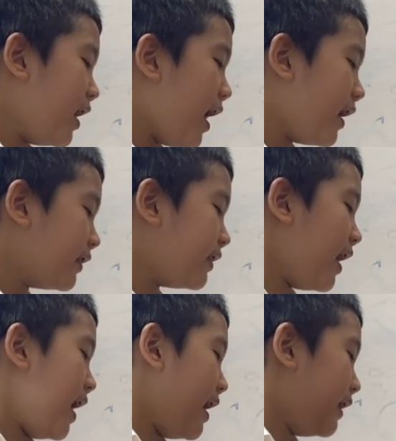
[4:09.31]
and
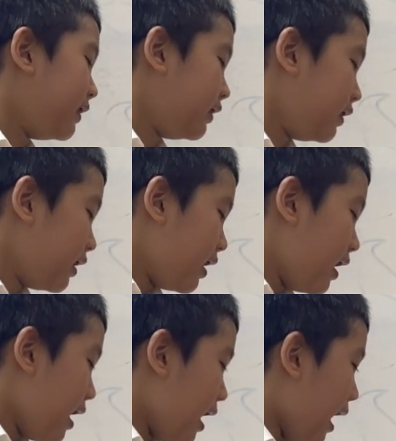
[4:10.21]
then
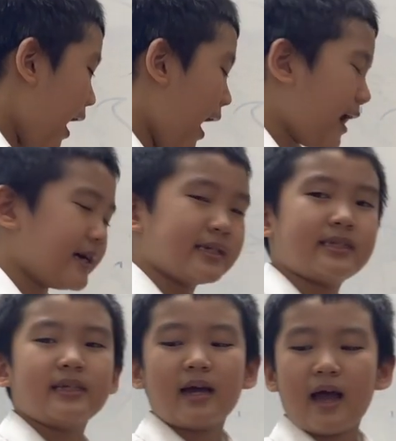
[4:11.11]
as